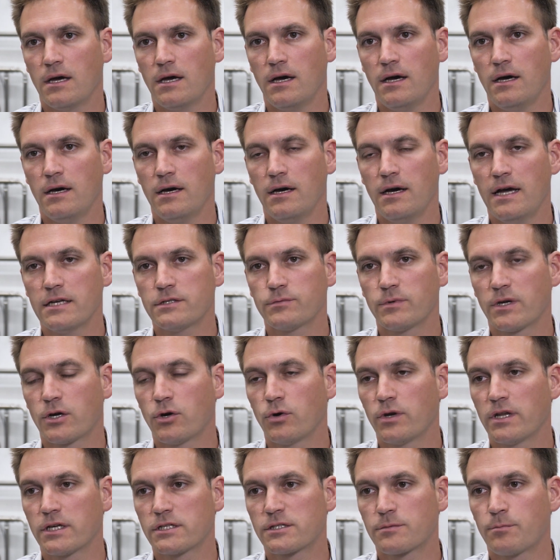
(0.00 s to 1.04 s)
uh, as we
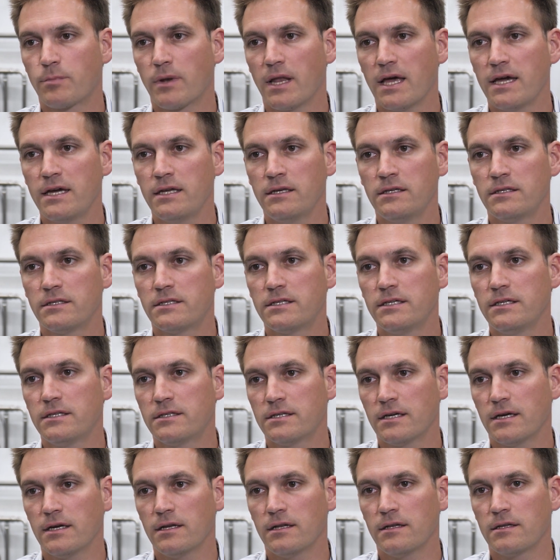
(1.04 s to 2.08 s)
could explain in
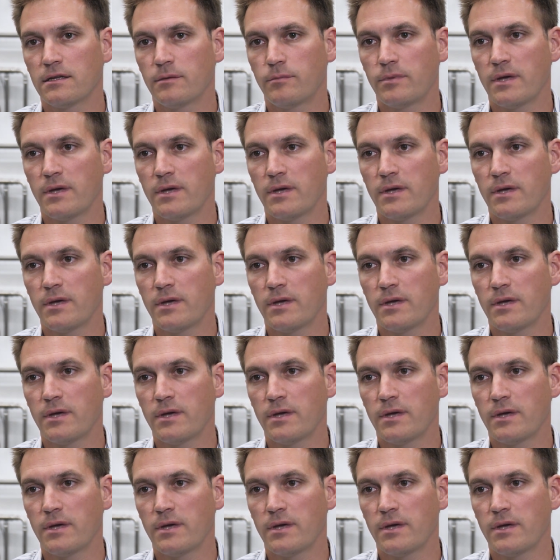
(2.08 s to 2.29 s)
detail the